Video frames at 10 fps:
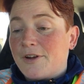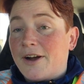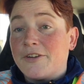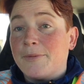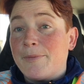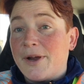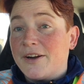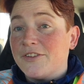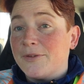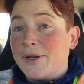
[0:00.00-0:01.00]
talked to my
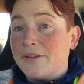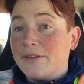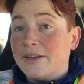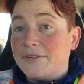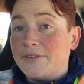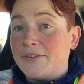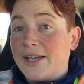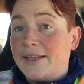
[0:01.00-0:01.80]
parents about this,